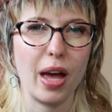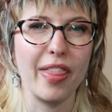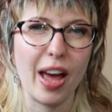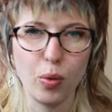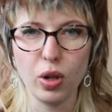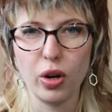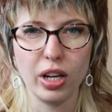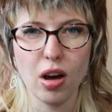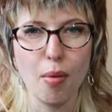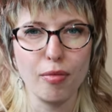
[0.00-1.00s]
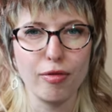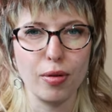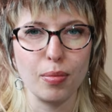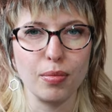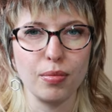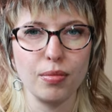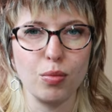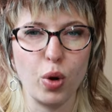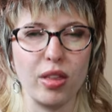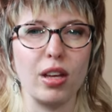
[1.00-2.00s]
And that will only come from
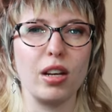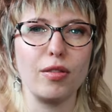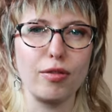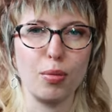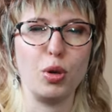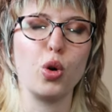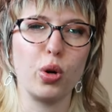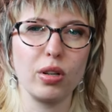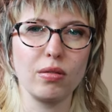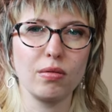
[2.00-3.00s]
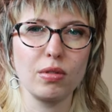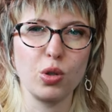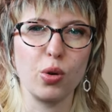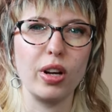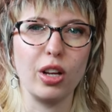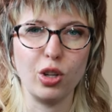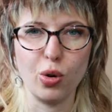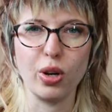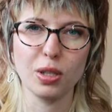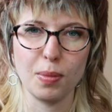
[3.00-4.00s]
within and from your story and
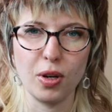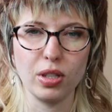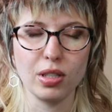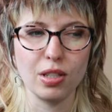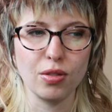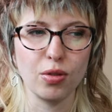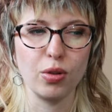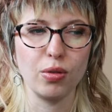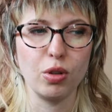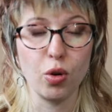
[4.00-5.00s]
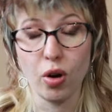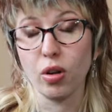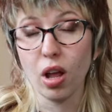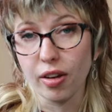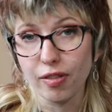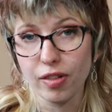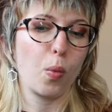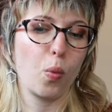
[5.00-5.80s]
your experiences through your own life.